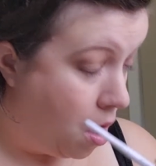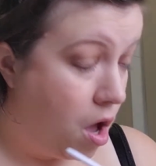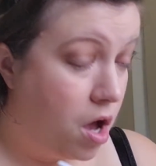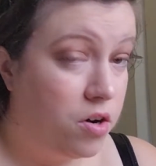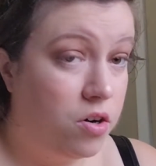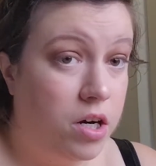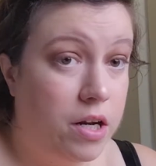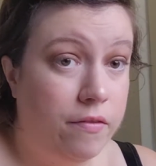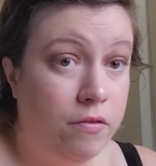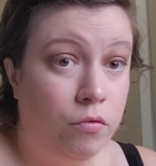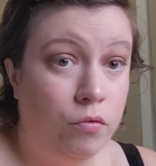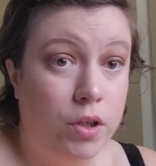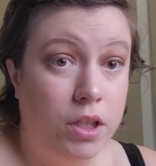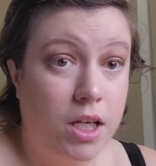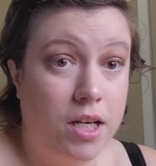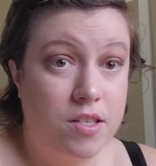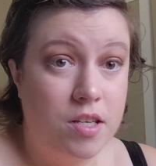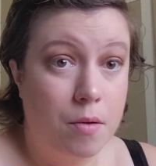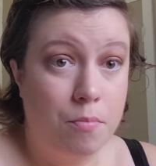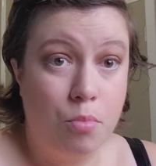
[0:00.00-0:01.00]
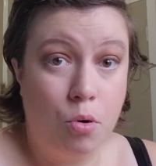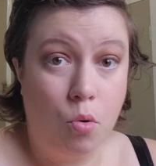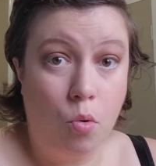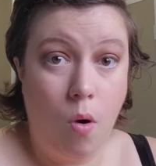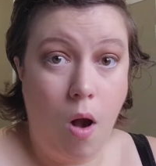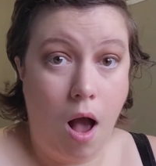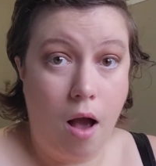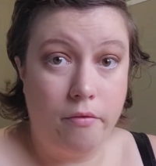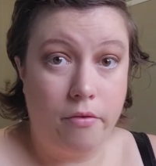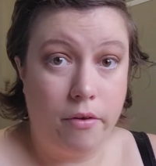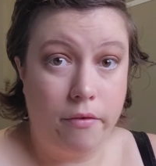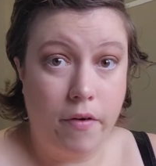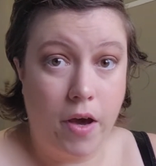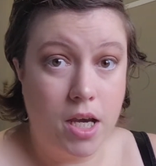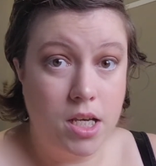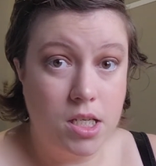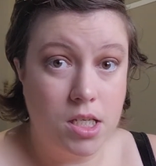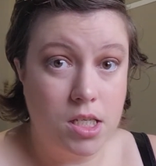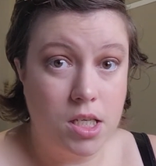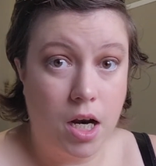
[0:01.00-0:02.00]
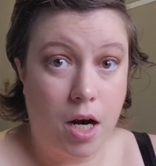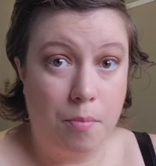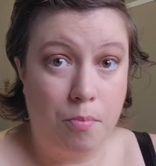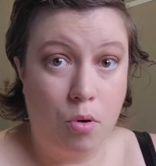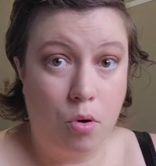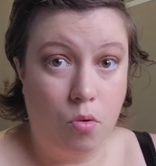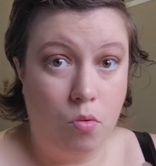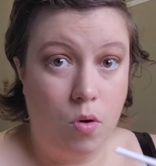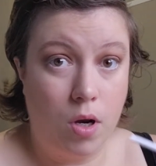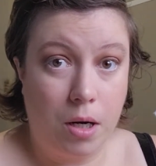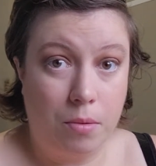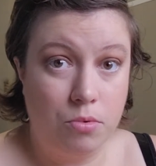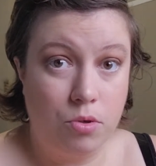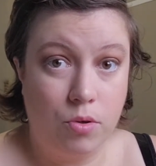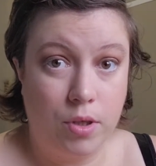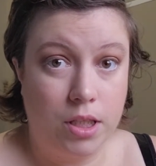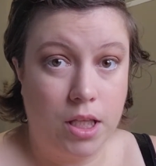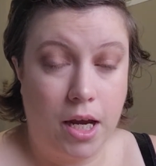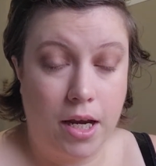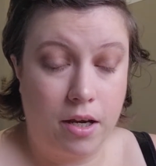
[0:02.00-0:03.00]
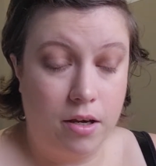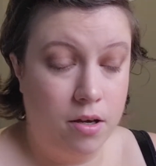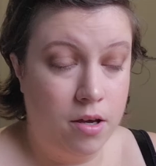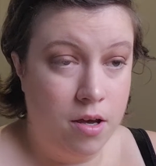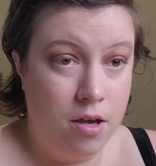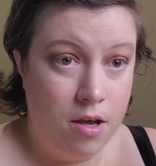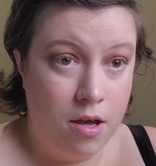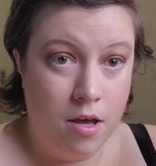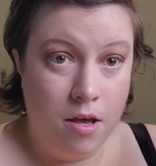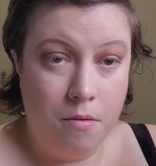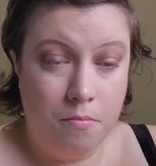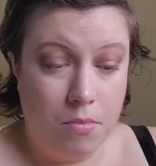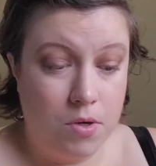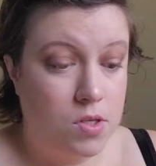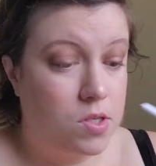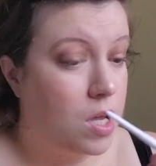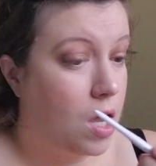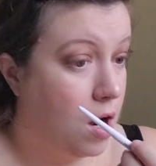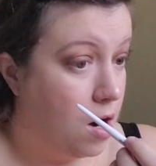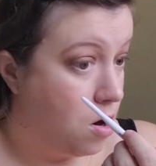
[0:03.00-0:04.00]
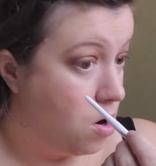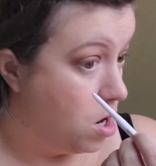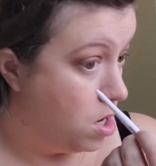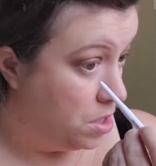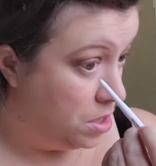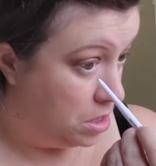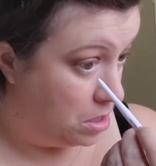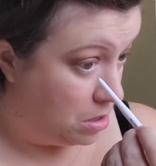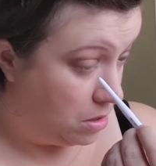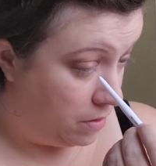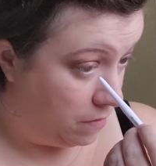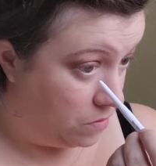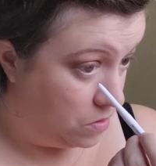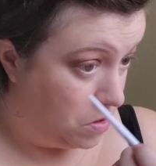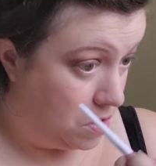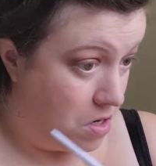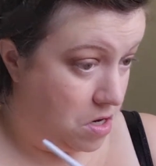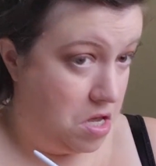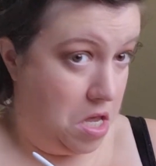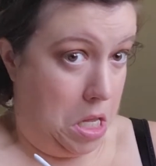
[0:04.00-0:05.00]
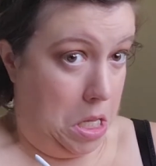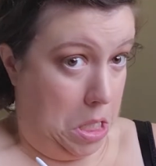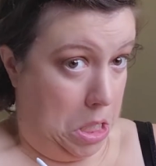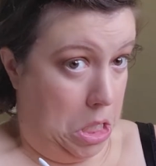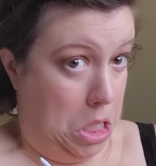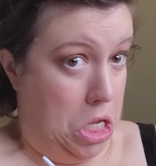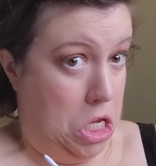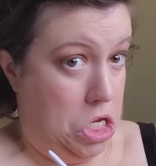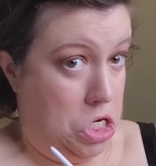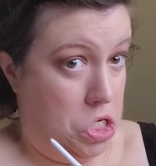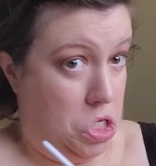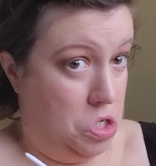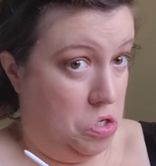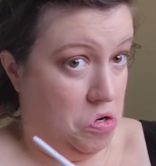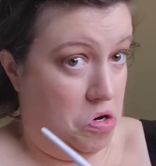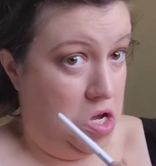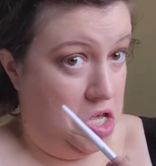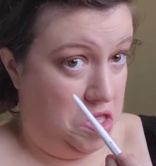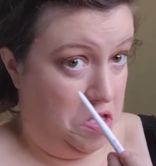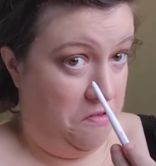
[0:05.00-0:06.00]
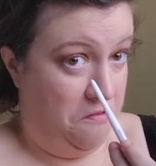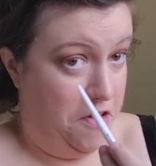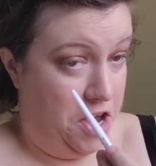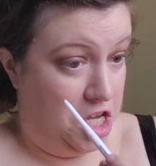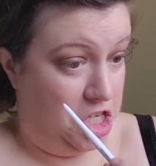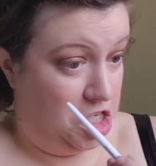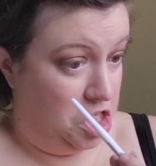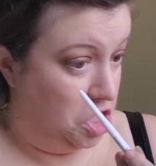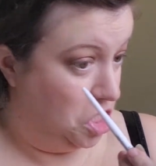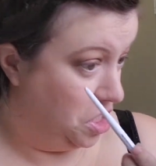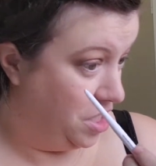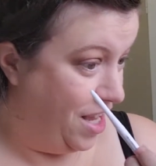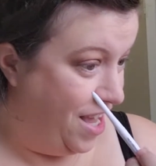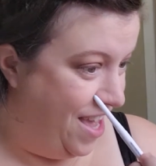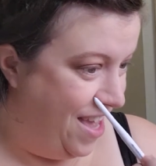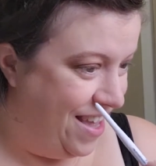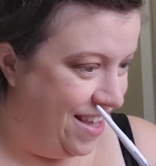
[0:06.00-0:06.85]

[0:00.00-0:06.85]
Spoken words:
I don't even realize I pull half the faces that I pull when I'm doing, like, mascara and stuff, so I enjoy the faces.